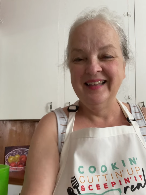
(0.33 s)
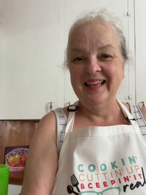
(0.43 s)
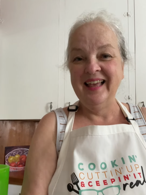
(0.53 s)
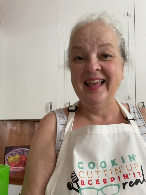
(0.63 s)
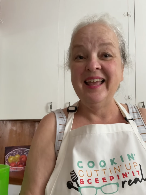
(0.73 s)

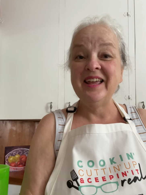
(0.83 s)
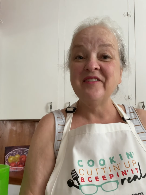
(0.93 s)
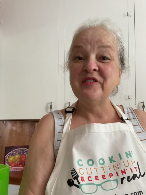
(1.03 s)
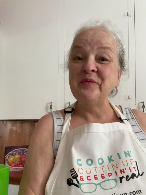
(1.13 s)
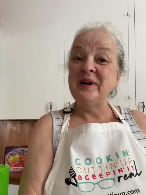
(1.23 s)
Hey
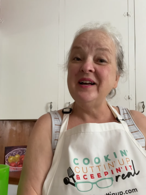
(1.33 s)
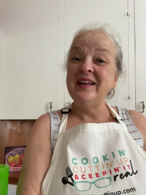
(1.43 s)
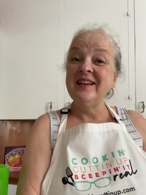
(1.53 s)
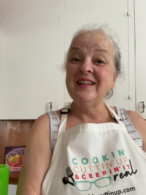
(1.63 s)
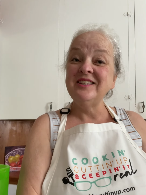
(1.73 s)

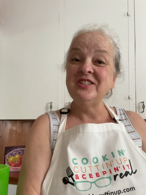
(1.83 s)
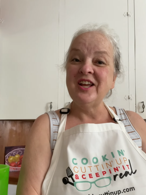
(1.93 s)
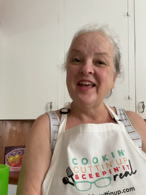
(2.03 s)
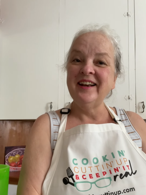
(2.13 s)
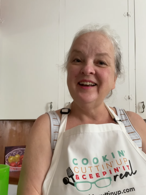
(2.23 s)
everyone, it's
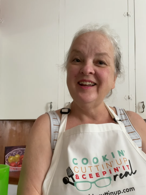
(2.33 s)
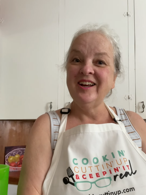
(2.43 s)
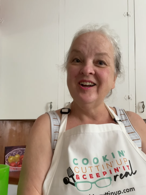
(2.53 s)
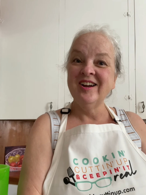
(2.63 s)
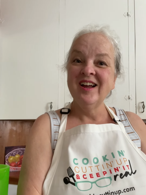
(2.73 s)
Janet
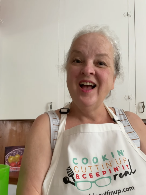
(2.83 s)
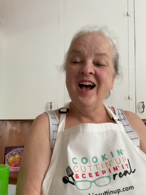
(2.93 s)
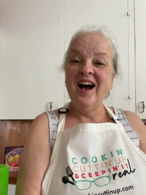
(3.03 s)
here.